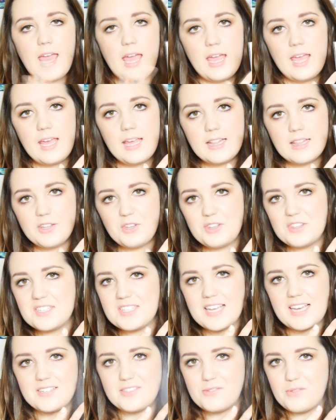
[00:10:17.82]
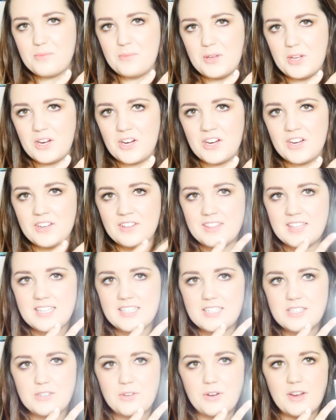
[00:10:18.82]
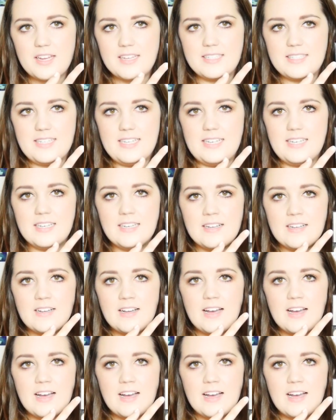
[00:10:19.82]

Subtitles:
Look at the size of the mirror. This is crazy.